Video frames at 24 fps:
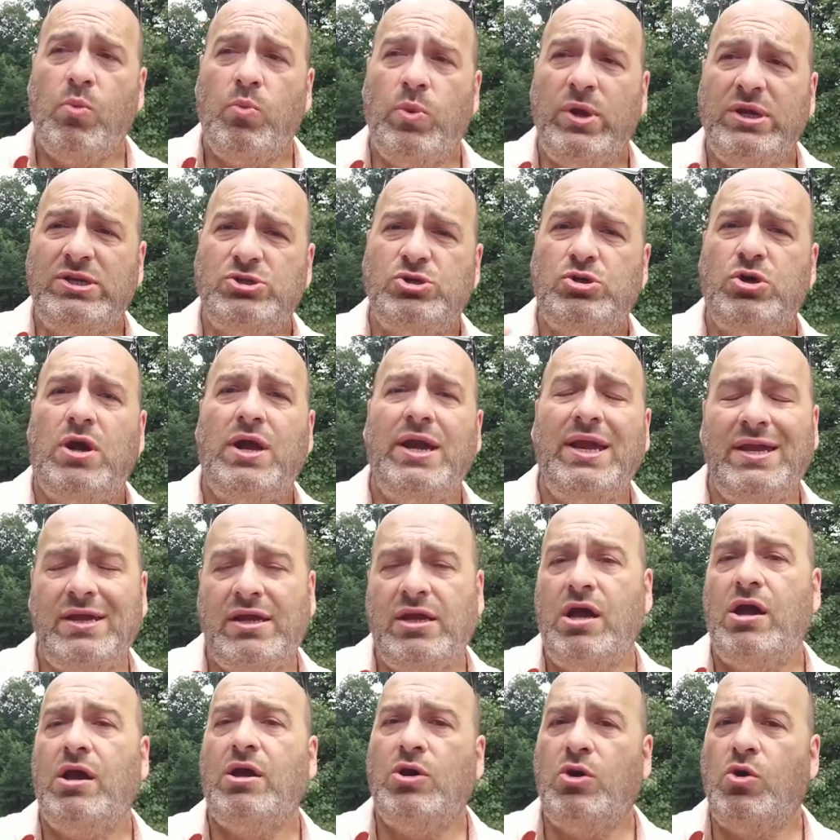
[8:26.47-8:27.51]
We try and
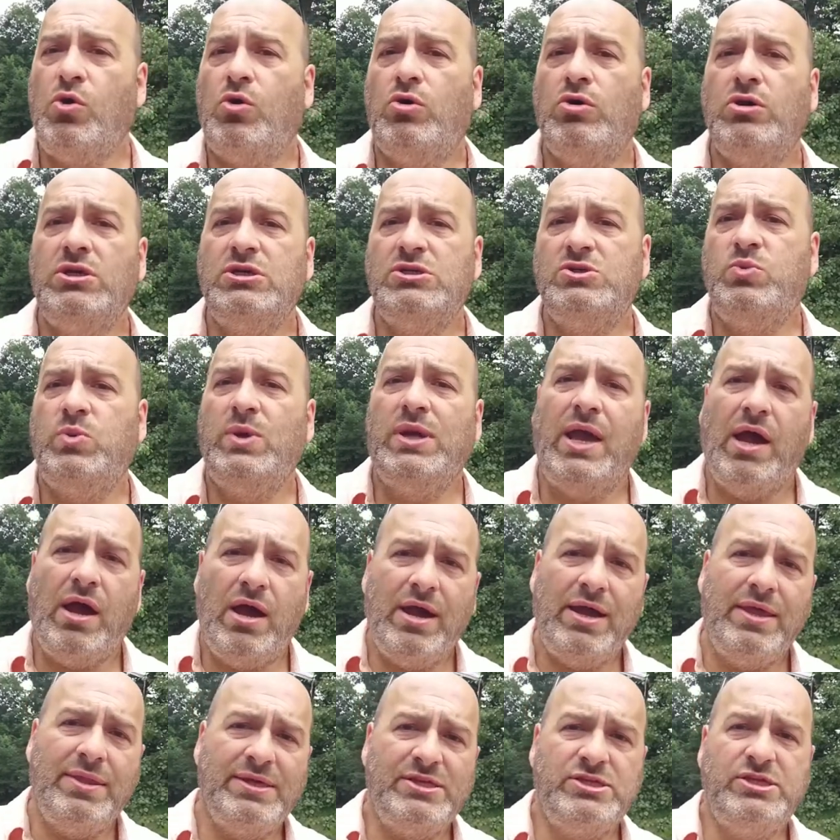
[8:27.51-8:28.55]
cut corners, we
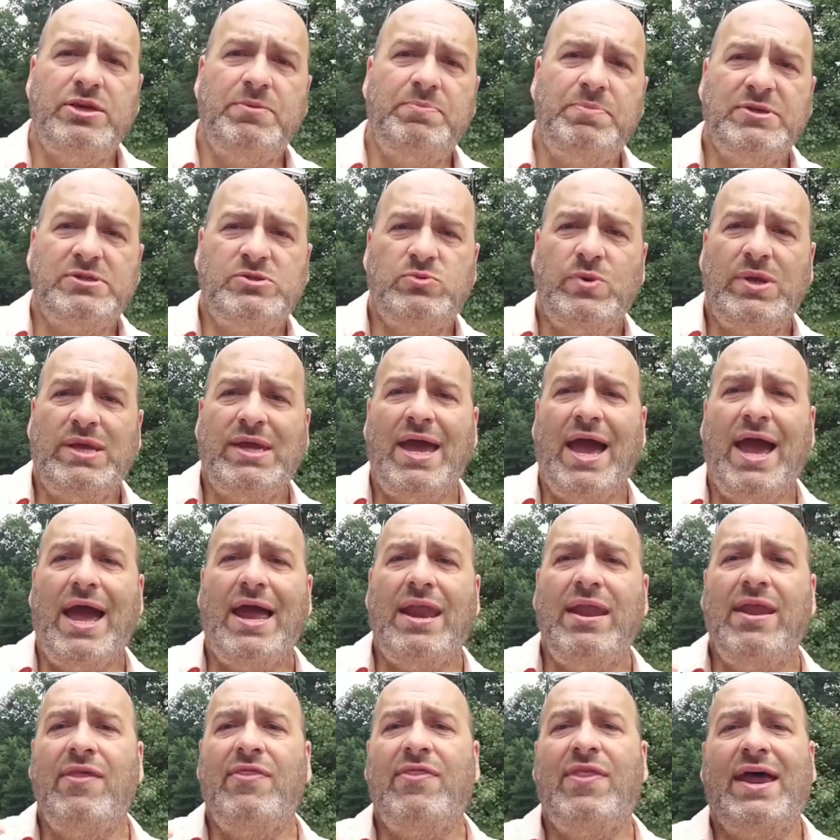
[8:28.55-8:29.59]
hire the cheapest we
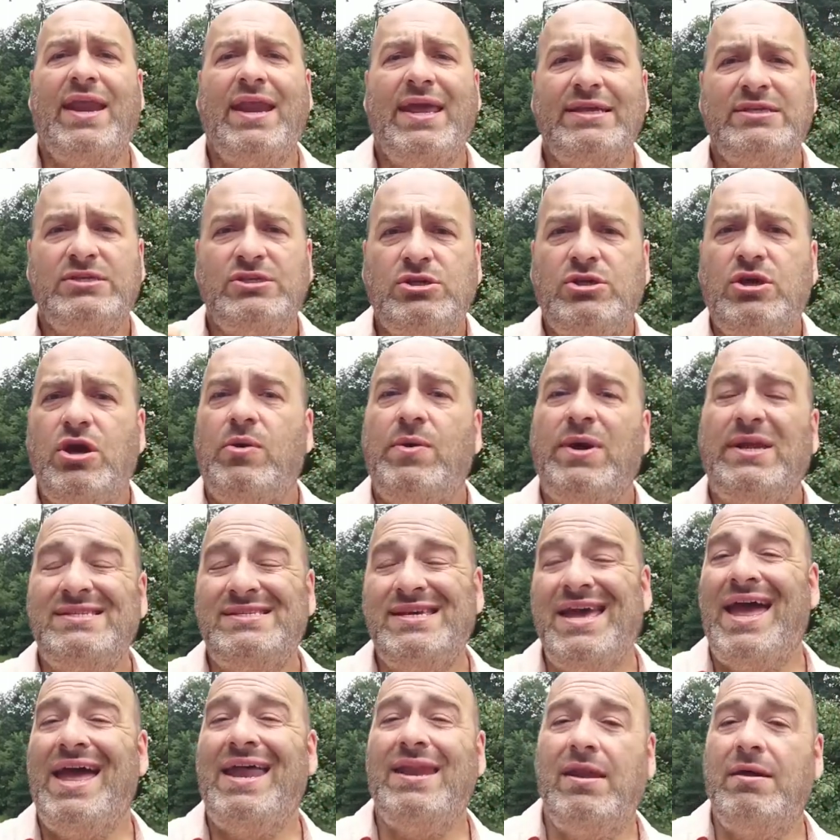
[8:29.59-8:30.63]
can. That is going
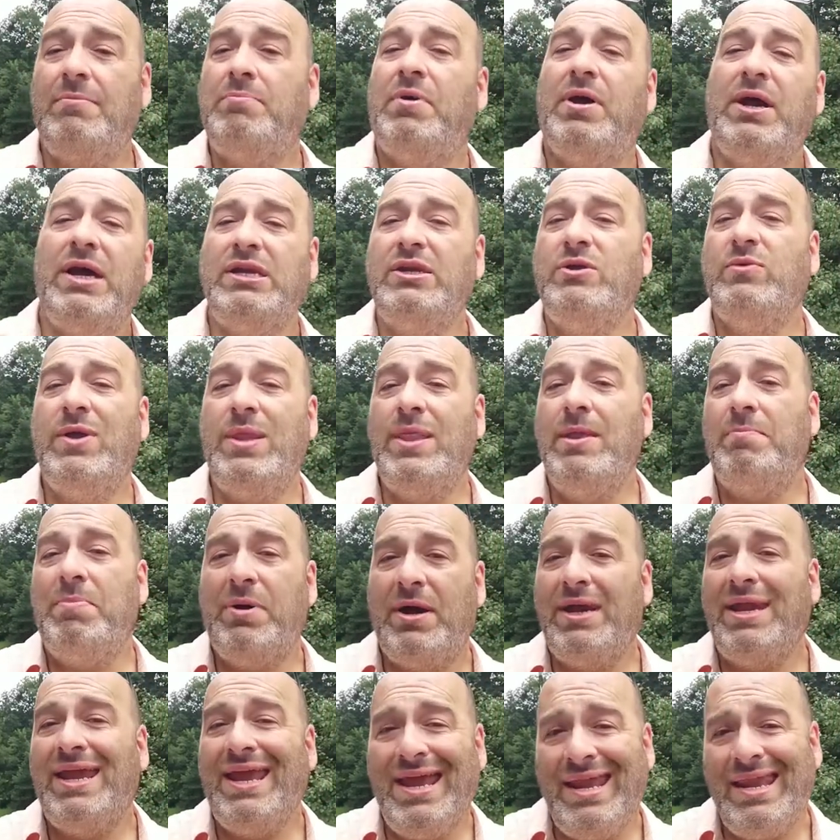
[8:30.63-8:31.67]
to end up biting you in the
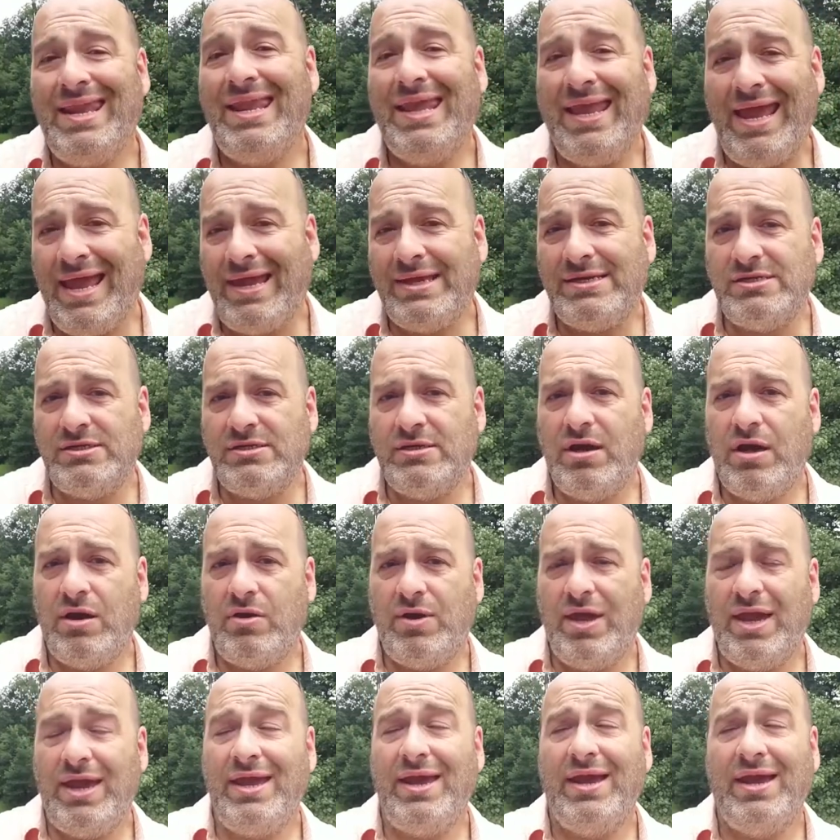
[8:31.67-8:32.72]
butt in the end,
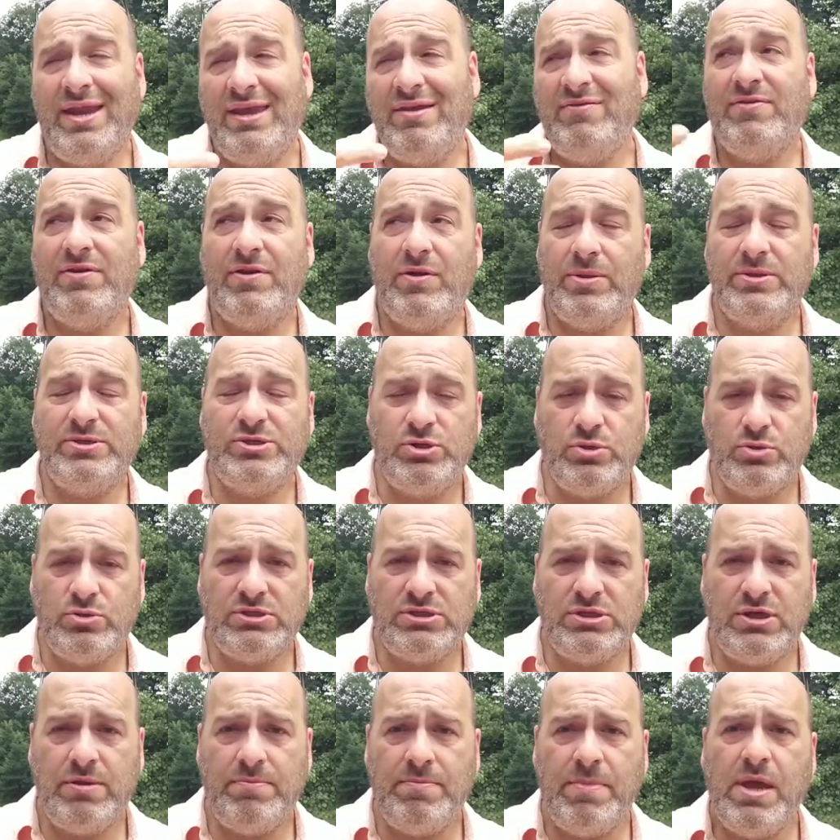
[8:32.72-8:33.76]
okay? And even on the short
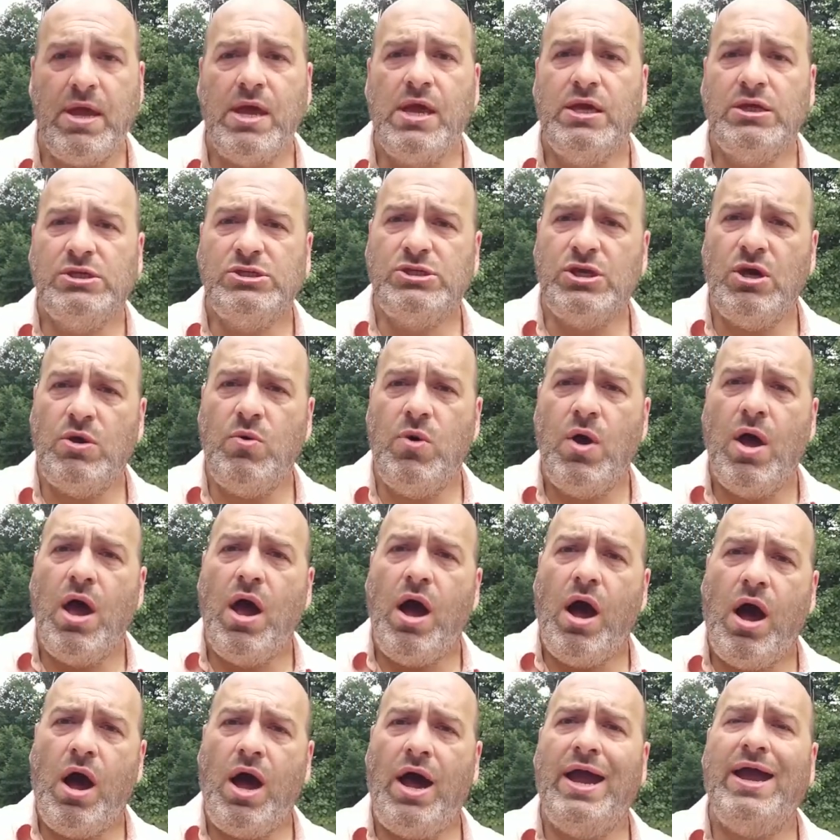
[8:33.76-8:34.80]
term. So
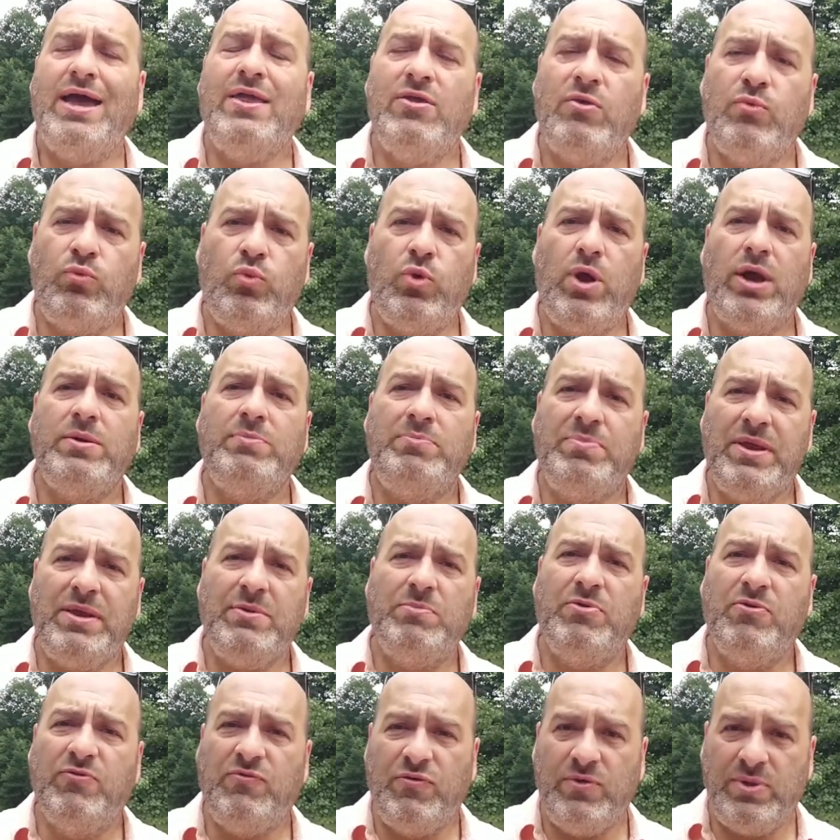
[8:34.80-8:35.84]
hire the right
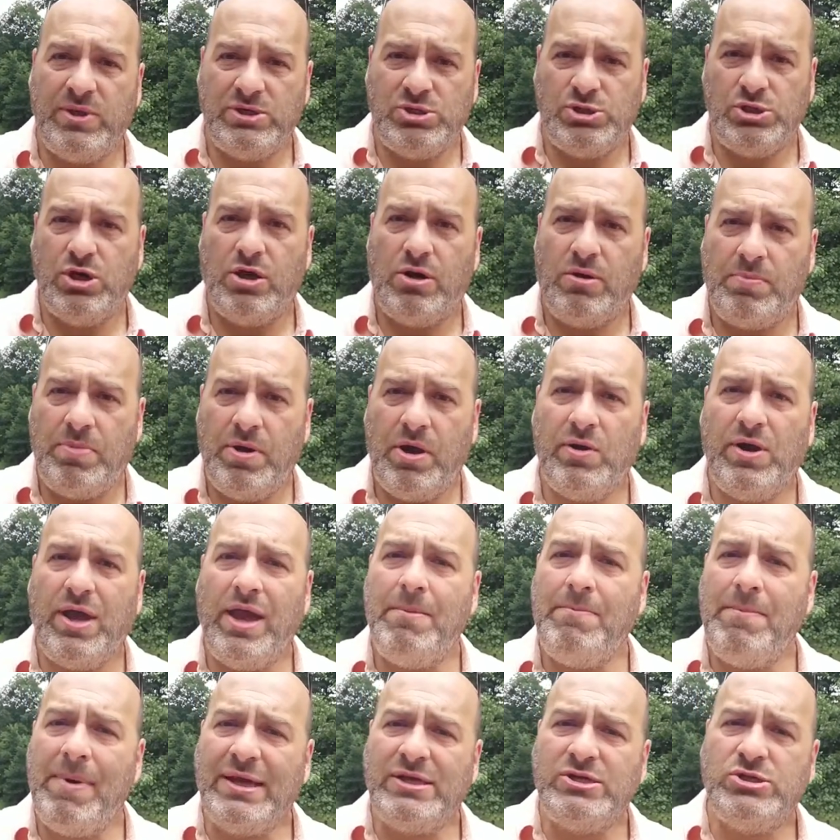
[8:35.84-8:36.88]
people for the job,
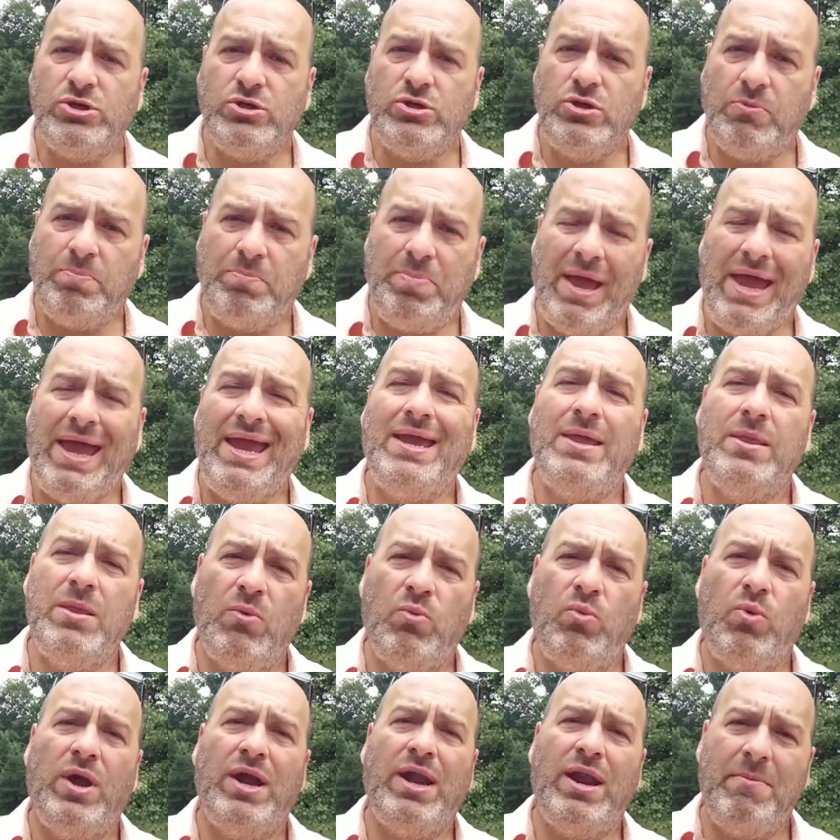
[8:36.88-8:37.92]
okay? Make sure you're paying the
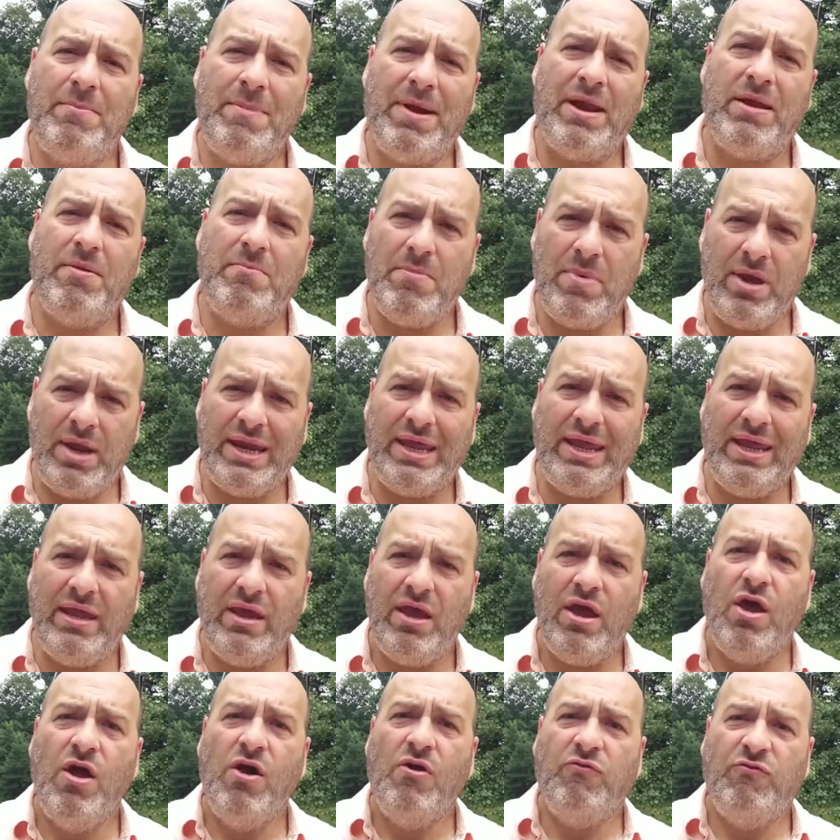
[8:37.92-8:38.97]
right amount of money
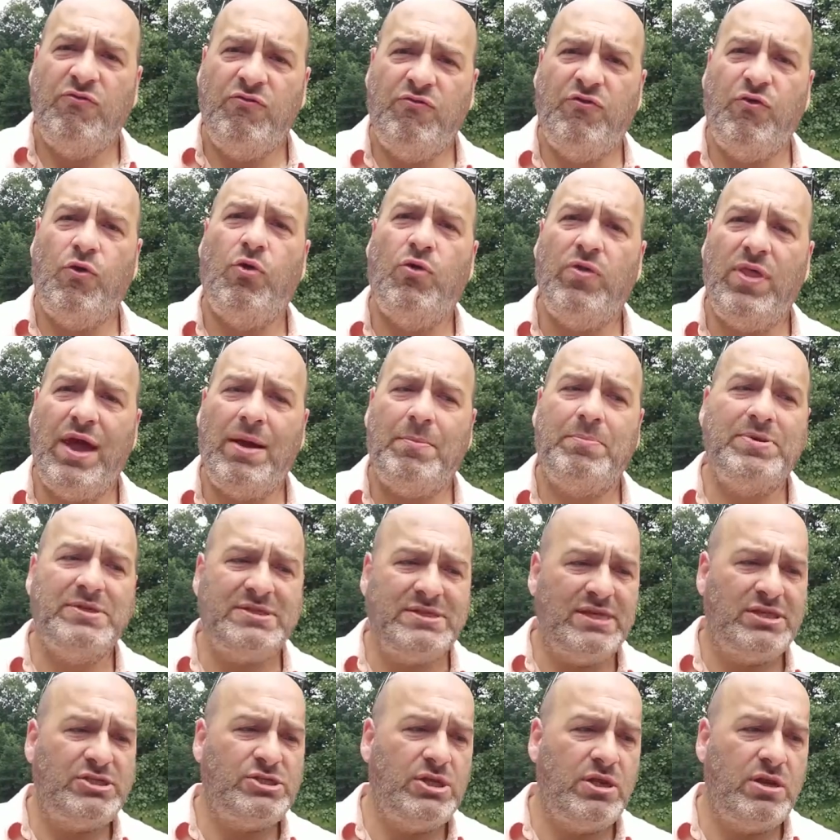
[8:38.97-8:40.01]
for that
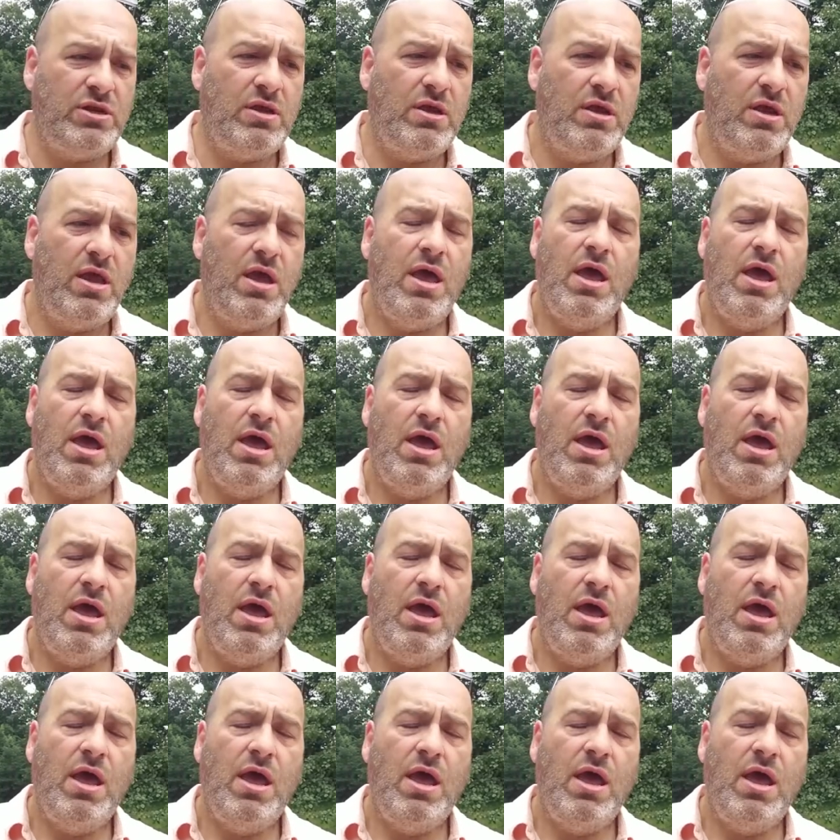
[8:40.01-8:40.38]
position.